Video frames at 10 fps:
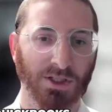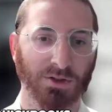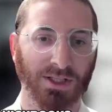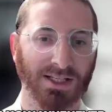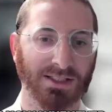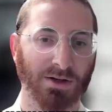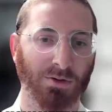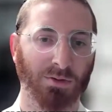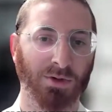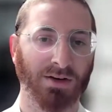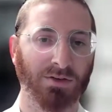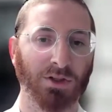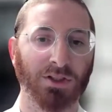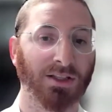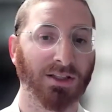So that's how whenever
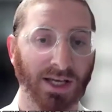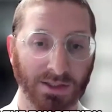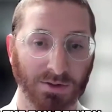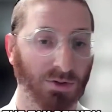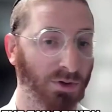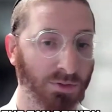you take the tax return,